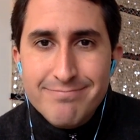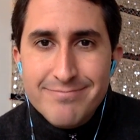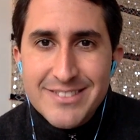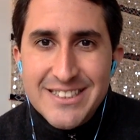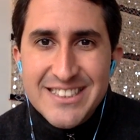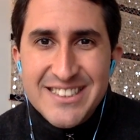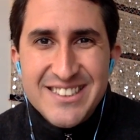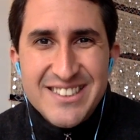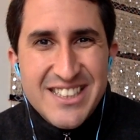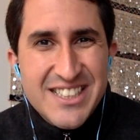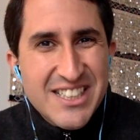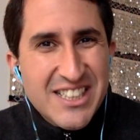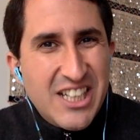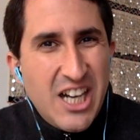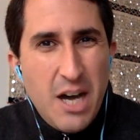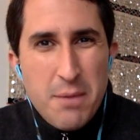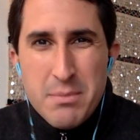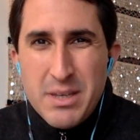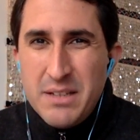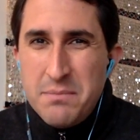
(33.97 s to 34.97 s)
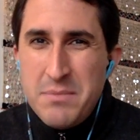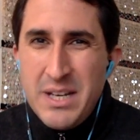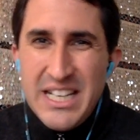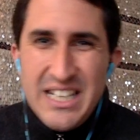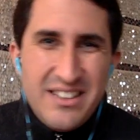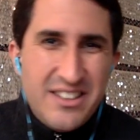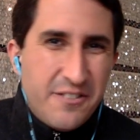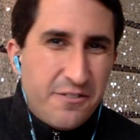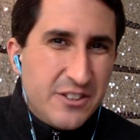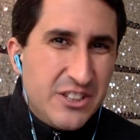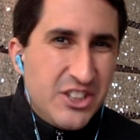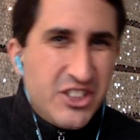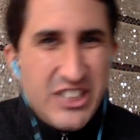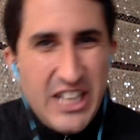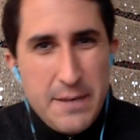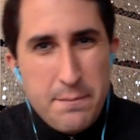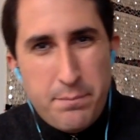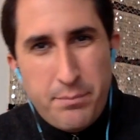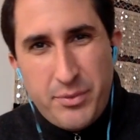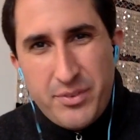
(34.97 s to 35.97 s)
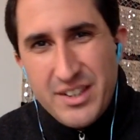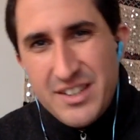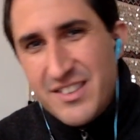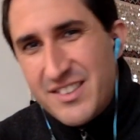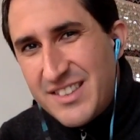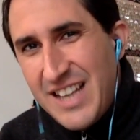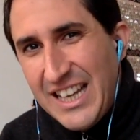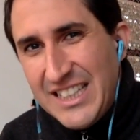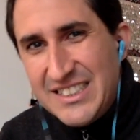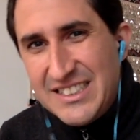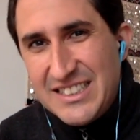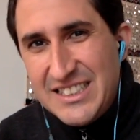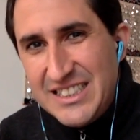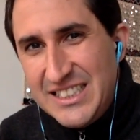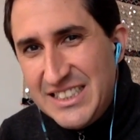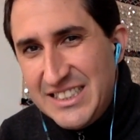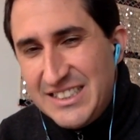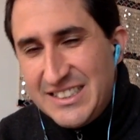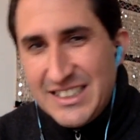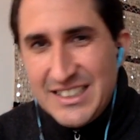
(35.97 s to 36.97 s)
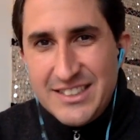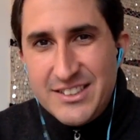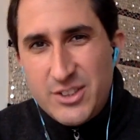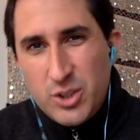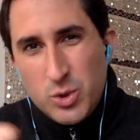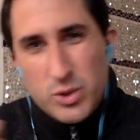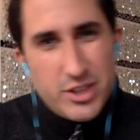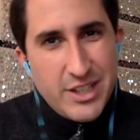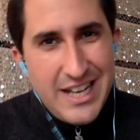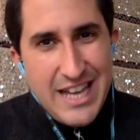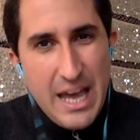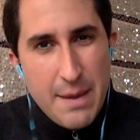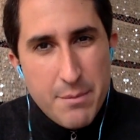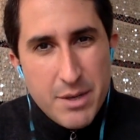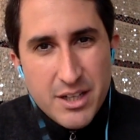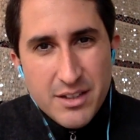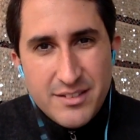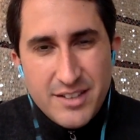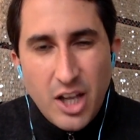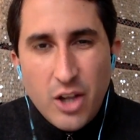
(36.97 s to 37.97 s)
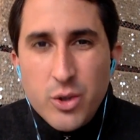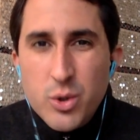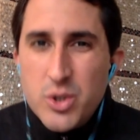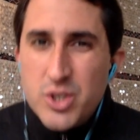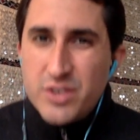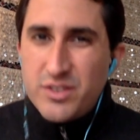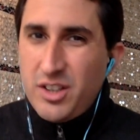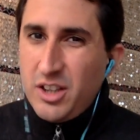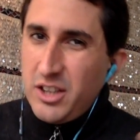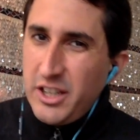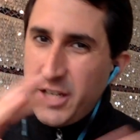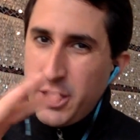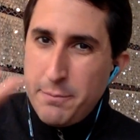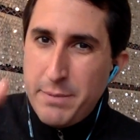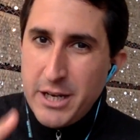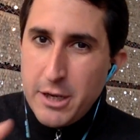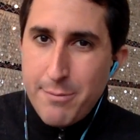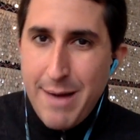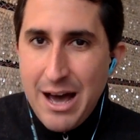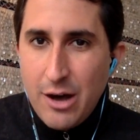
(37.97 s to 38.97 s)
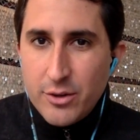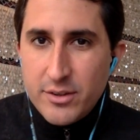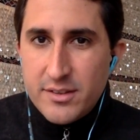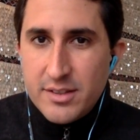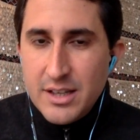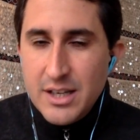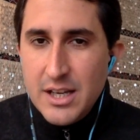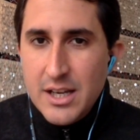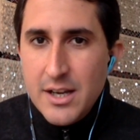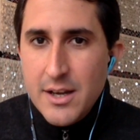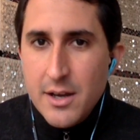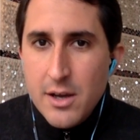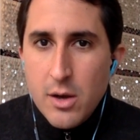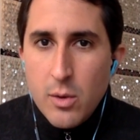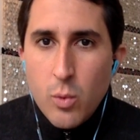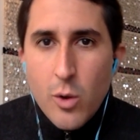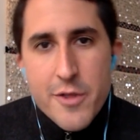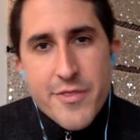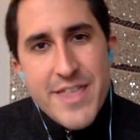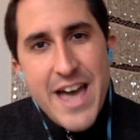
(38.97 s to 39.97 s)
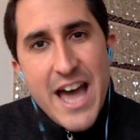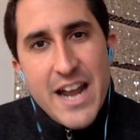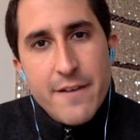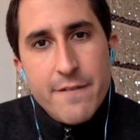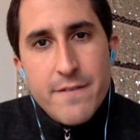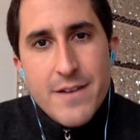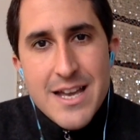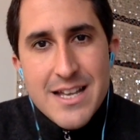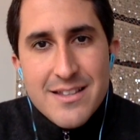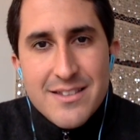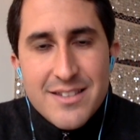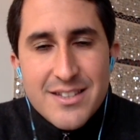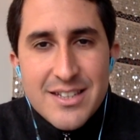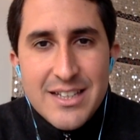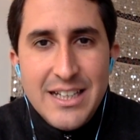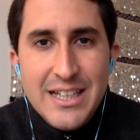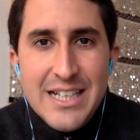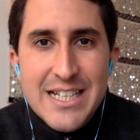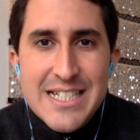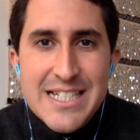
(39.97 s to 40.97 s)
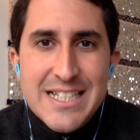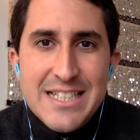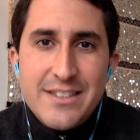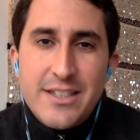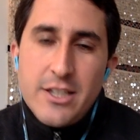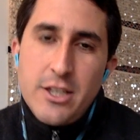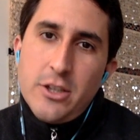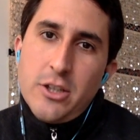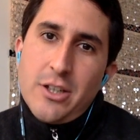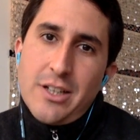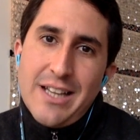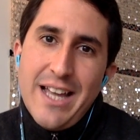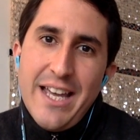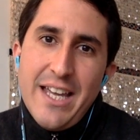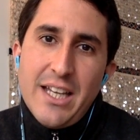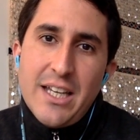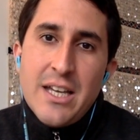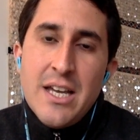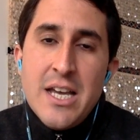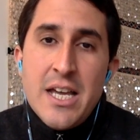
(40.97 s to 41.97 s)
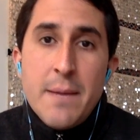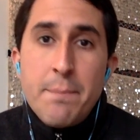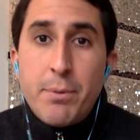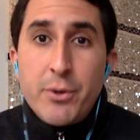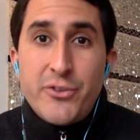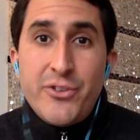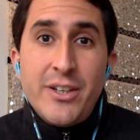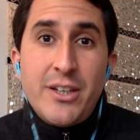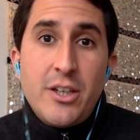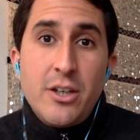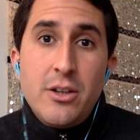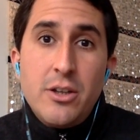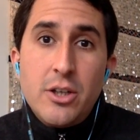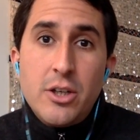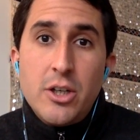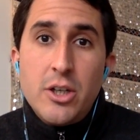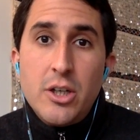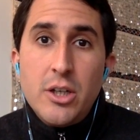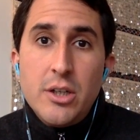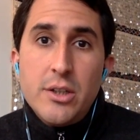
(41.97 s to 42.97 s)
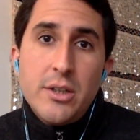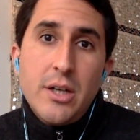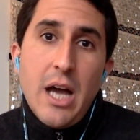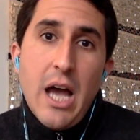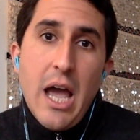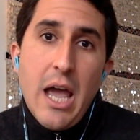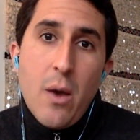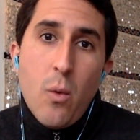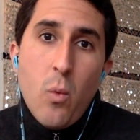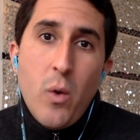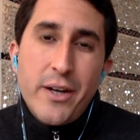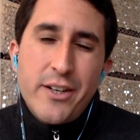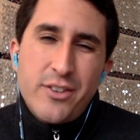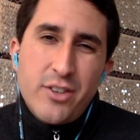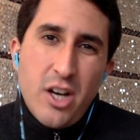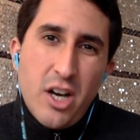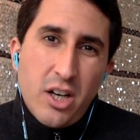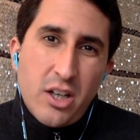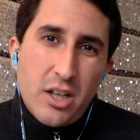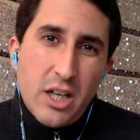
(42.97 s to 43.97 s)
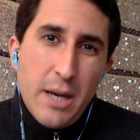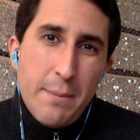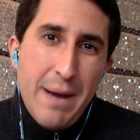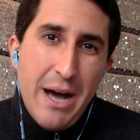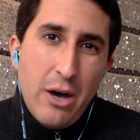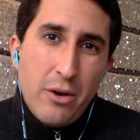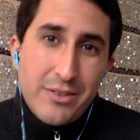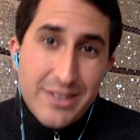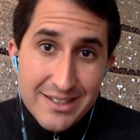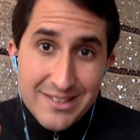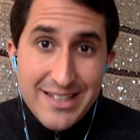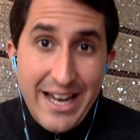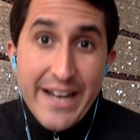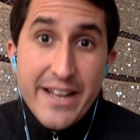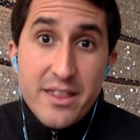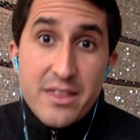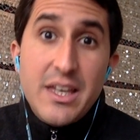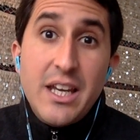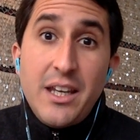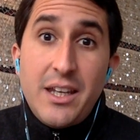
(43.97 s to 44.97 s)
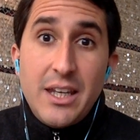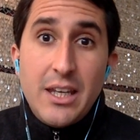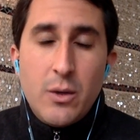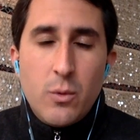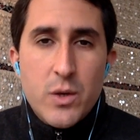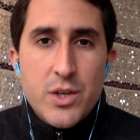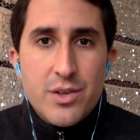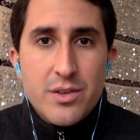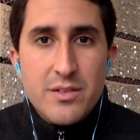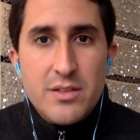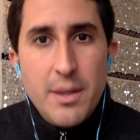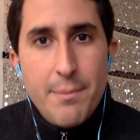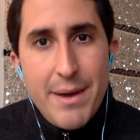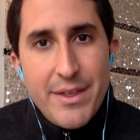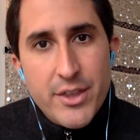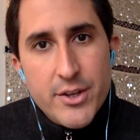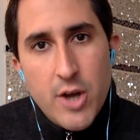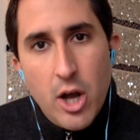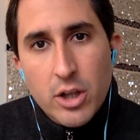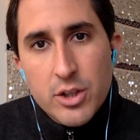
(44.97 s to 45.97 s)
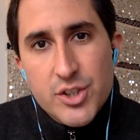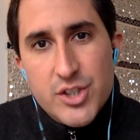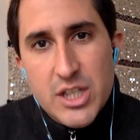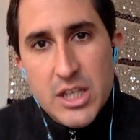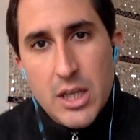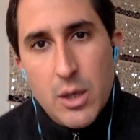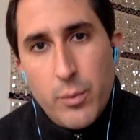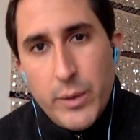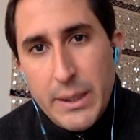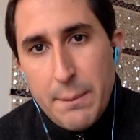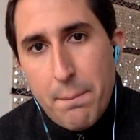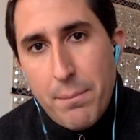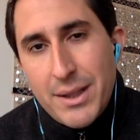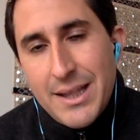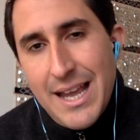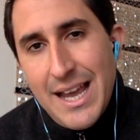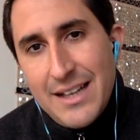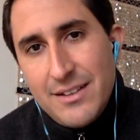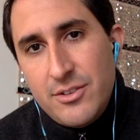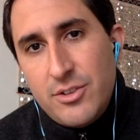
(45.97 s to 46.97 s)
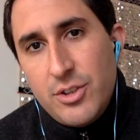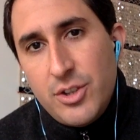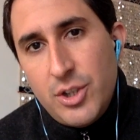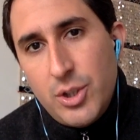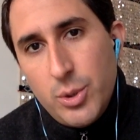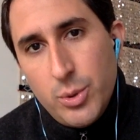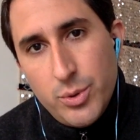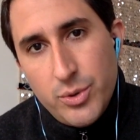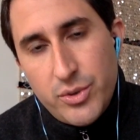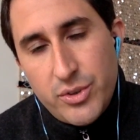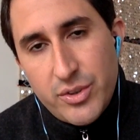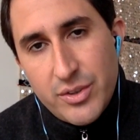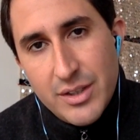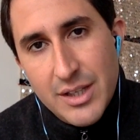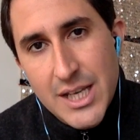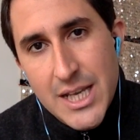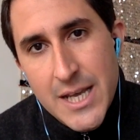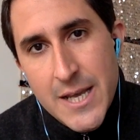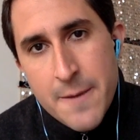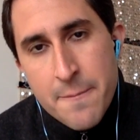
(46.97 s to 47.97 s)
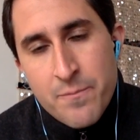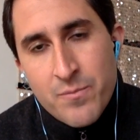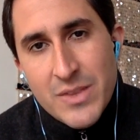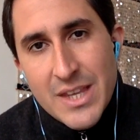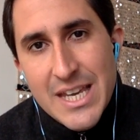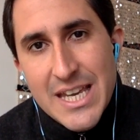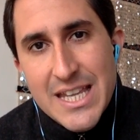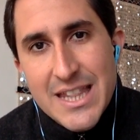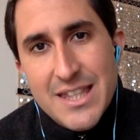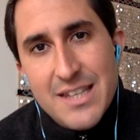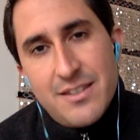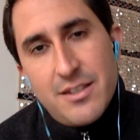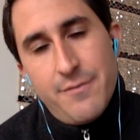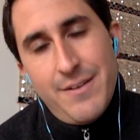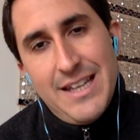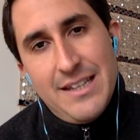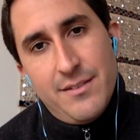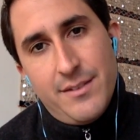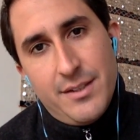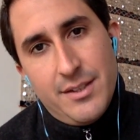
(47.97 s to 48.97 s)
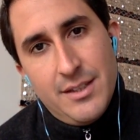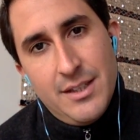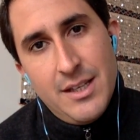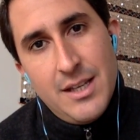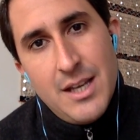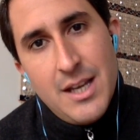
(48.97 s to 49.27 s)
This is going to come in many different shapes and sizes, and so today I'm going to tell you just a little bit about what that event is going to look like. In particular, I want to talk about design thinking, which is the methodology that we plan to use in this event.